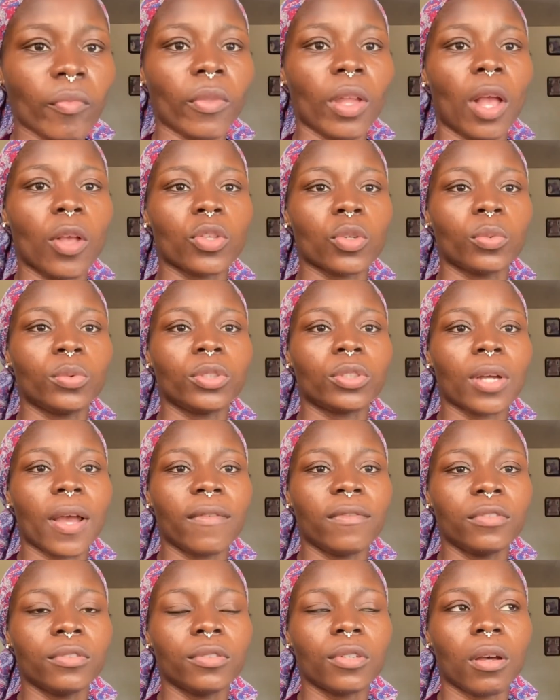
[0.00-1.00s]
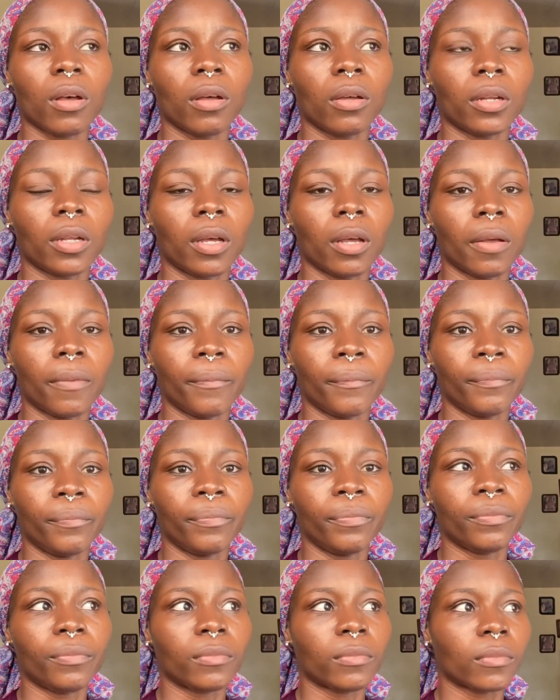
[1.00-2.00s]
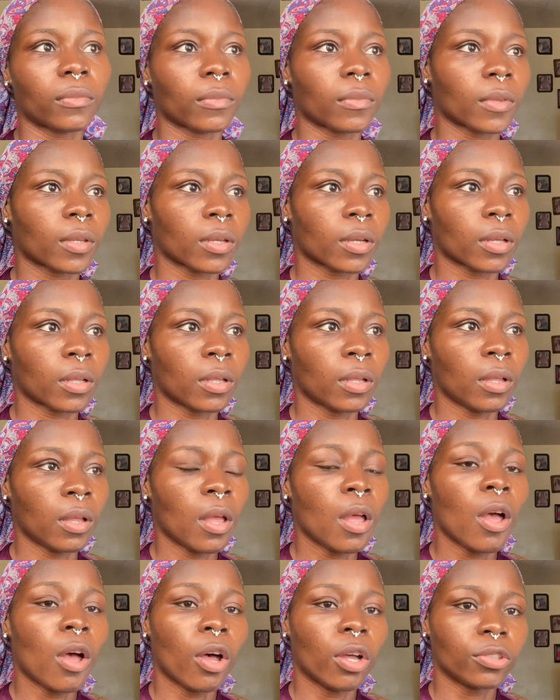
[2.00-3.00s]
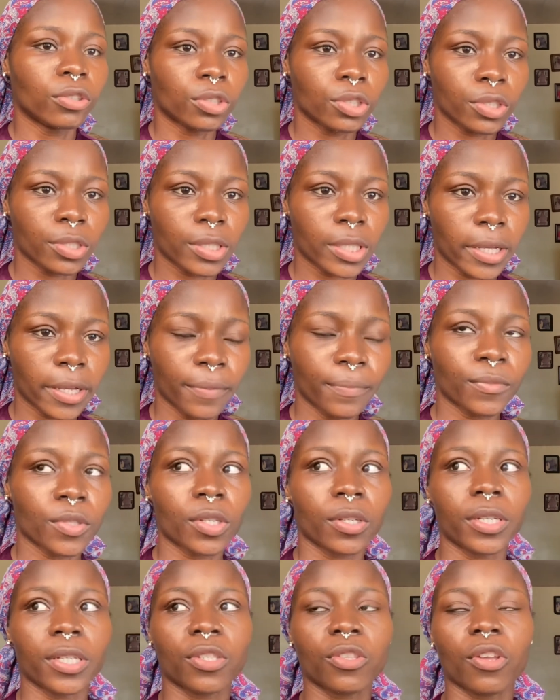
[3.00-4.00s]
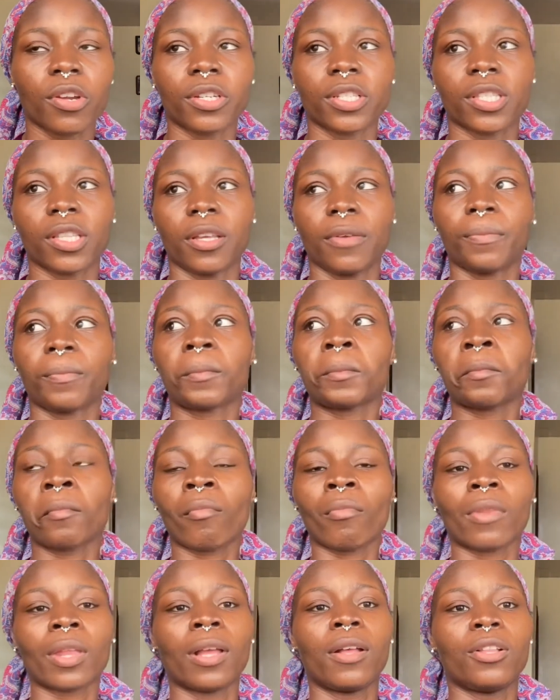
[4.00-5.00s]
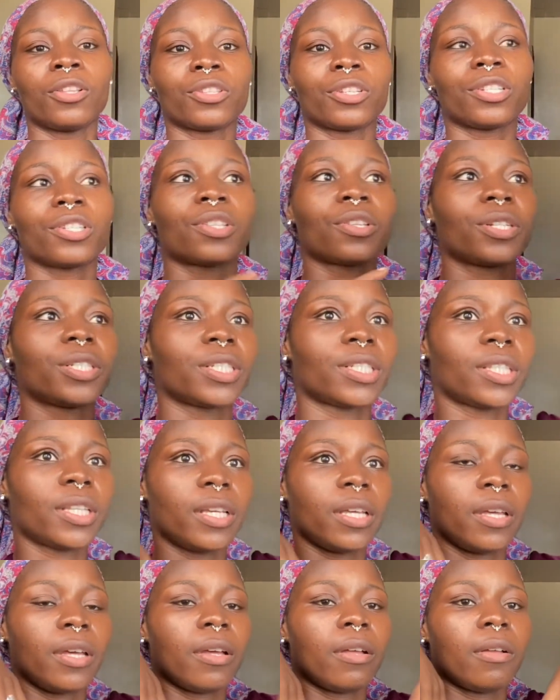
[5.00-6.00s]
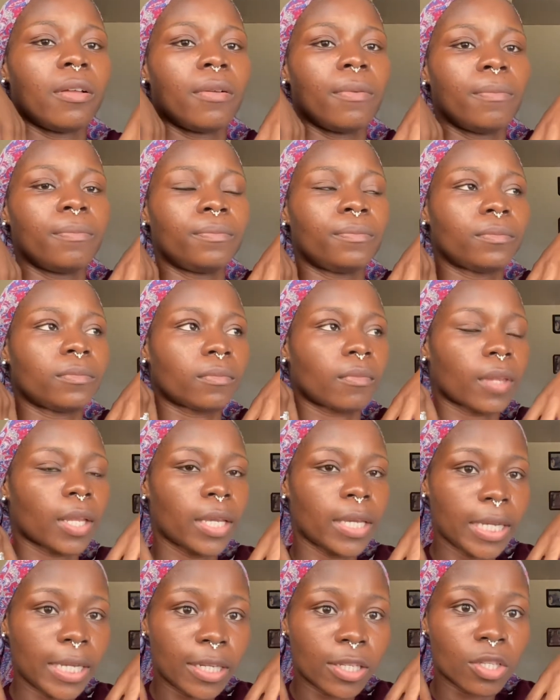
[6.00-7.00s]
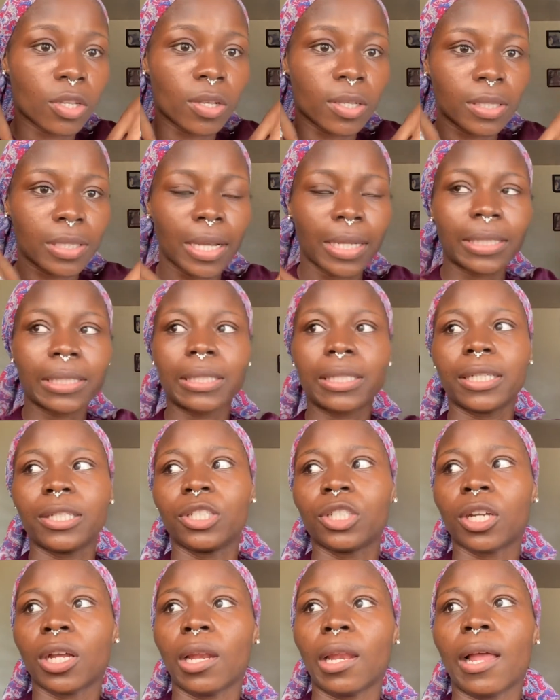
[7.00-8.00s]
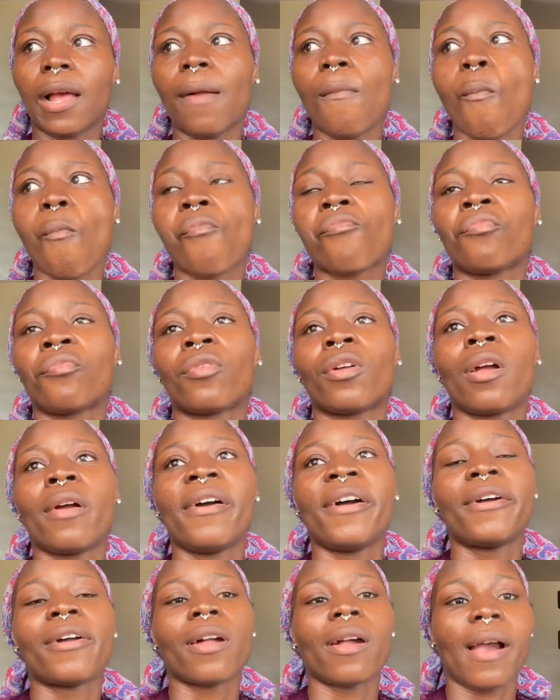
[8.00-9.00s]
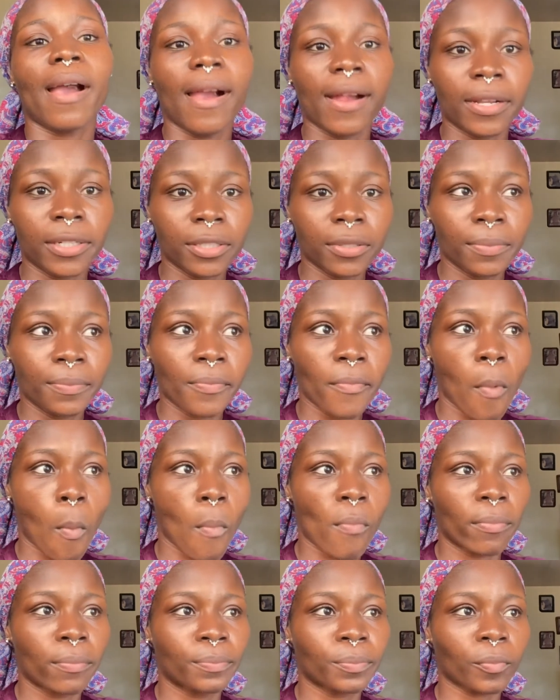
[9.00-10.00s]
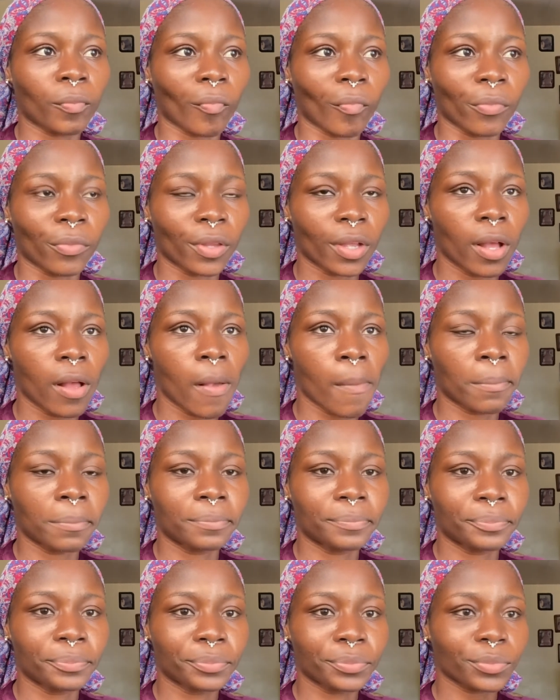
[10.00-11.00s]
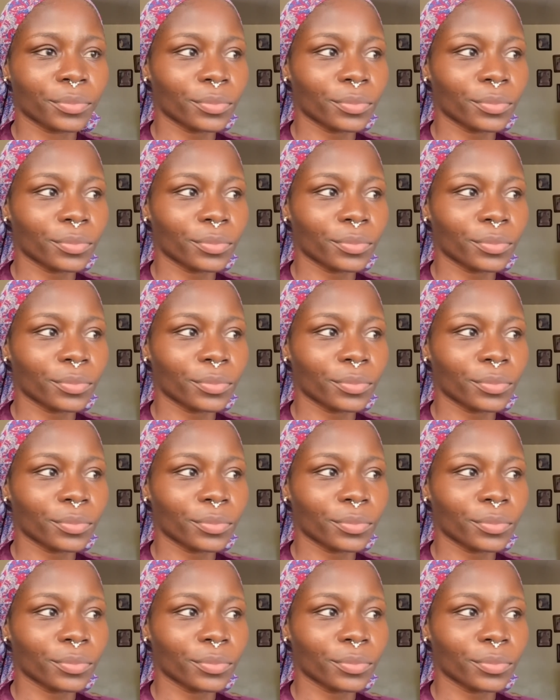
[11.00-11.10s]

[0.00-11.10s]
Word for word: so we traveled on um on Tuesday today's Thursday so it's Thursday. Um, Eid is on Saturday, inshallah. And um,